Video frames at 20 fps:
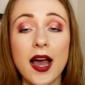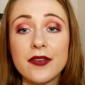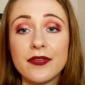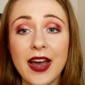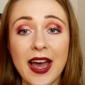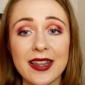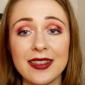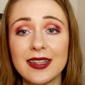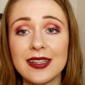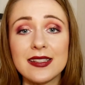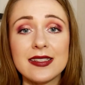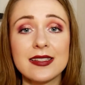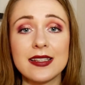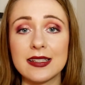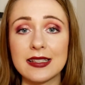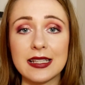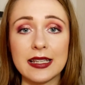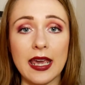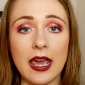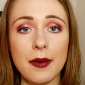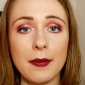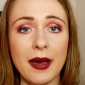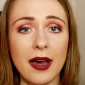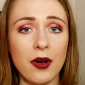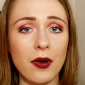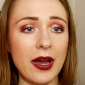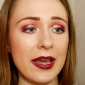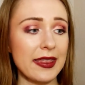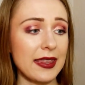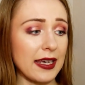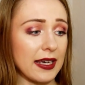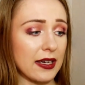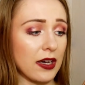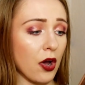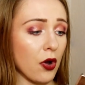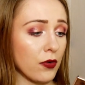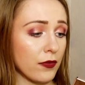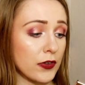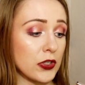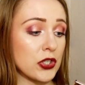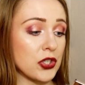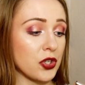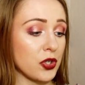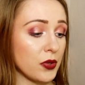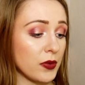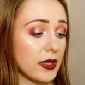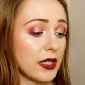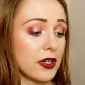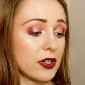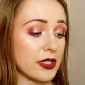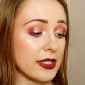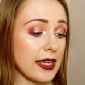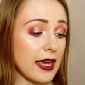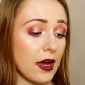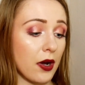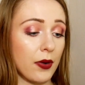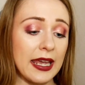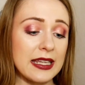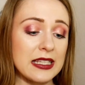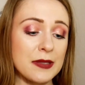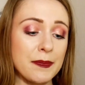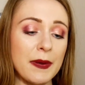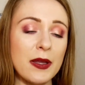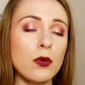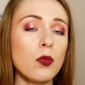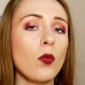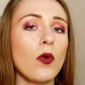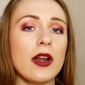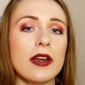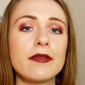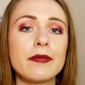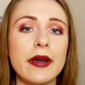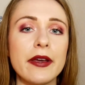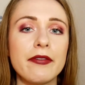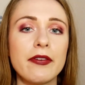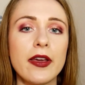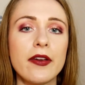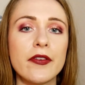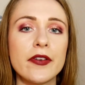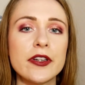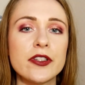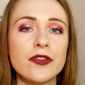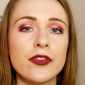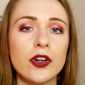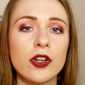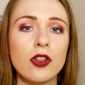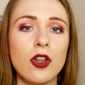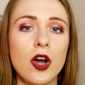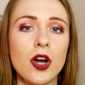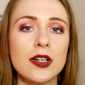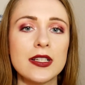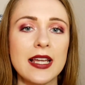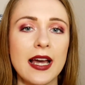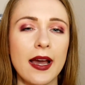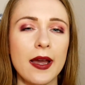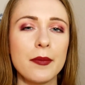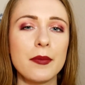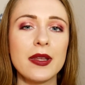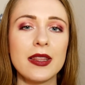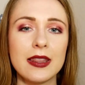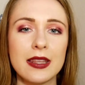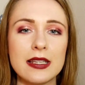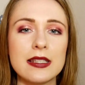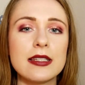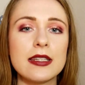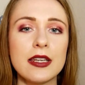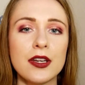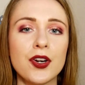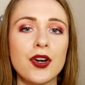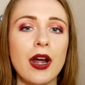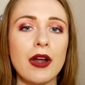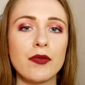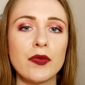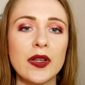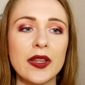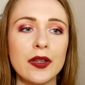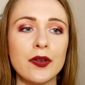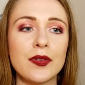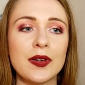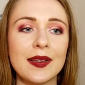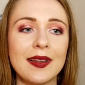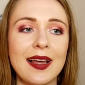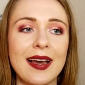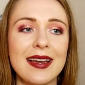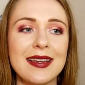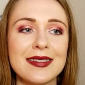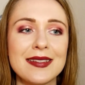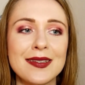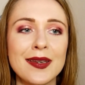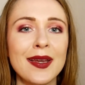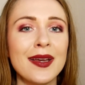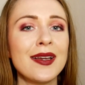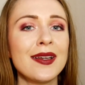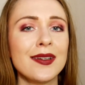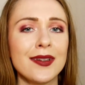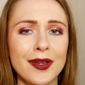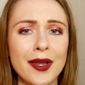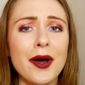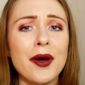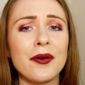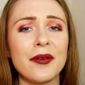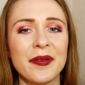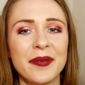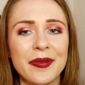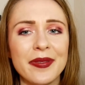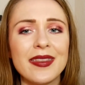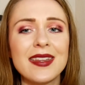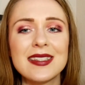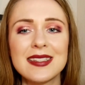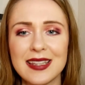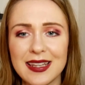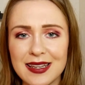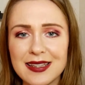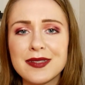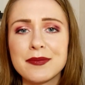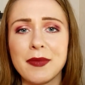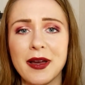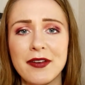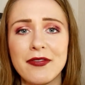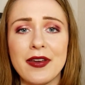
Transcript: I've had this since it came out, I think over 2 years now. It's been one of my favorites for a long time, but this year I really realized, no, this is my